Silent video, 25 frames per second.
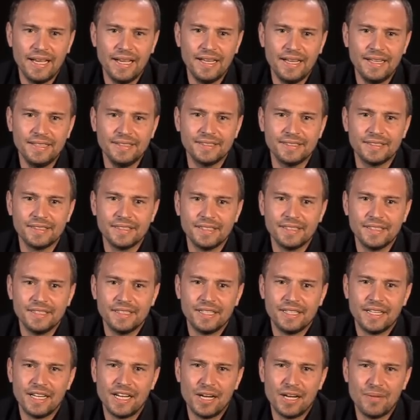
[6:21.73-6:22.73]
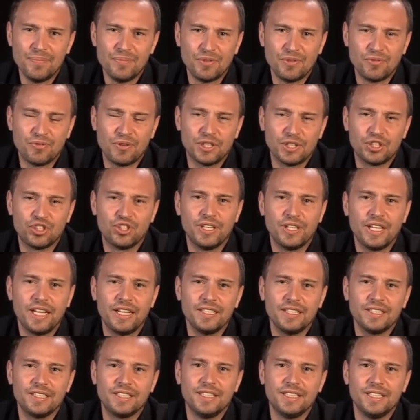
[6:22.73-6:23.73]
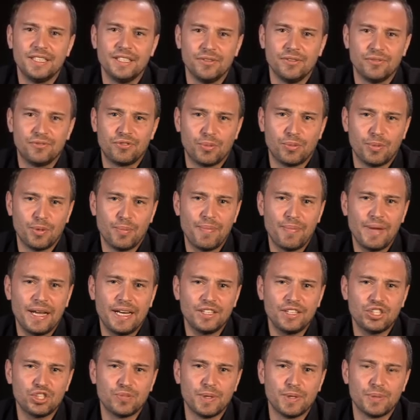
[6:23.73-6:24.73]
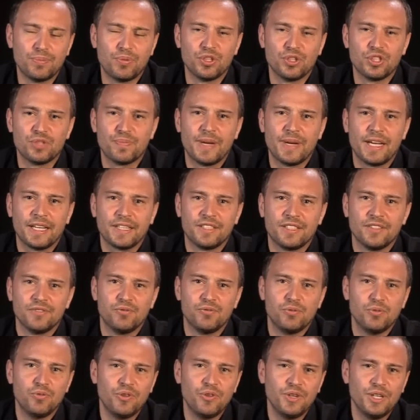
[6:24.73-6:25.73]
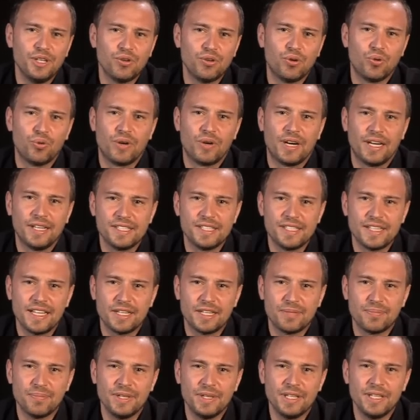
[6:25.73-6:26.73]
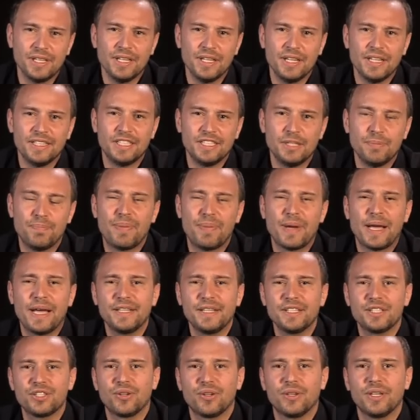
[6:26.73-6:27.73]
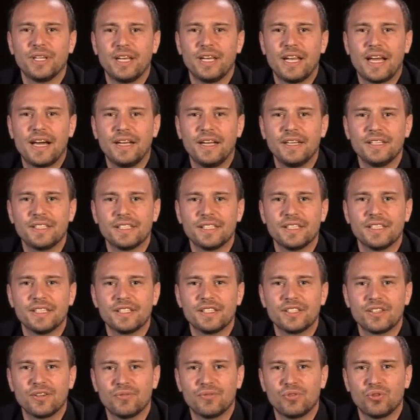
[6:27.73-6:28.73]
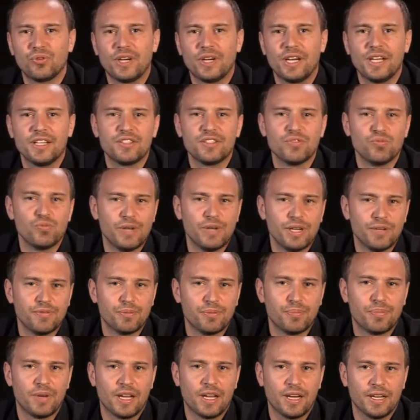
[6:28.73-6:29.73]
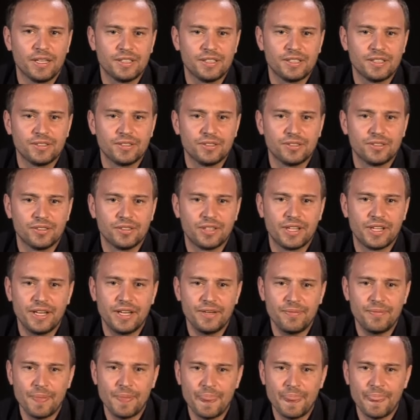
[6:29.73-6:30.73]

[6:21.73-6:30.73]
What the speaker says: And the functionality from a management perspective within the Harian admin depends on the license of Harian we have applied. Okay.